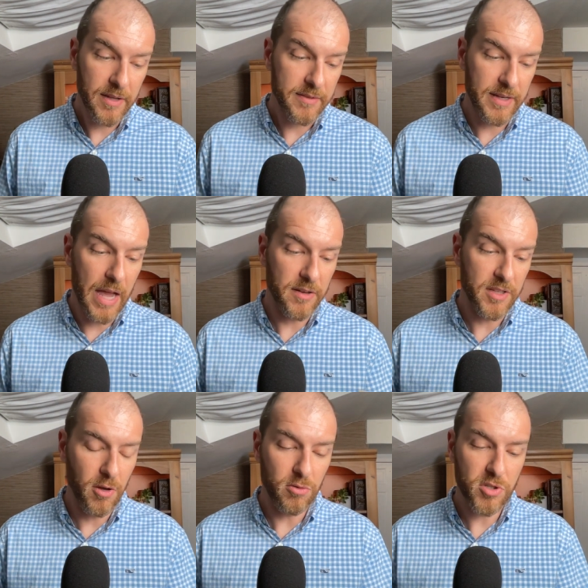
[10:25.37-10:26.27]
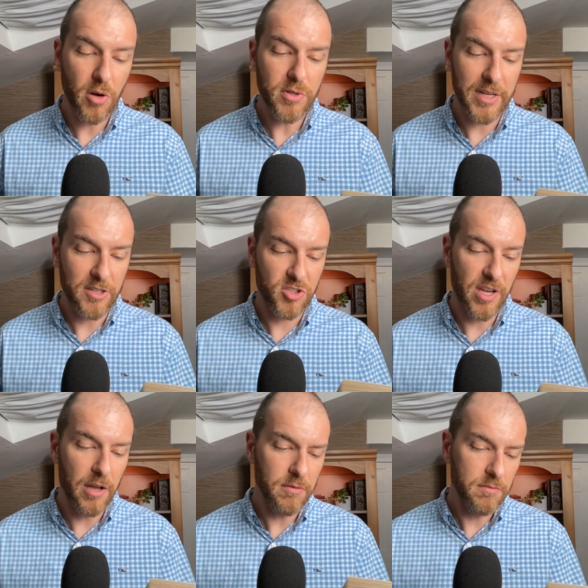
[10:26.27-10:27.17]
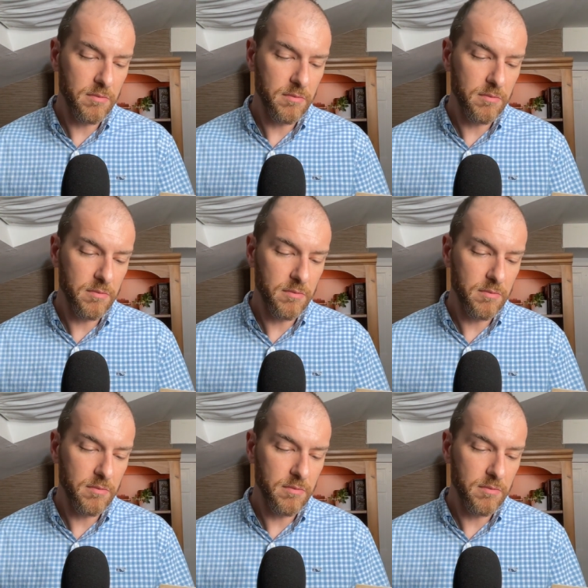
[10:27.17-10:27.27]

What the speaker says: than out of the old coconut shell.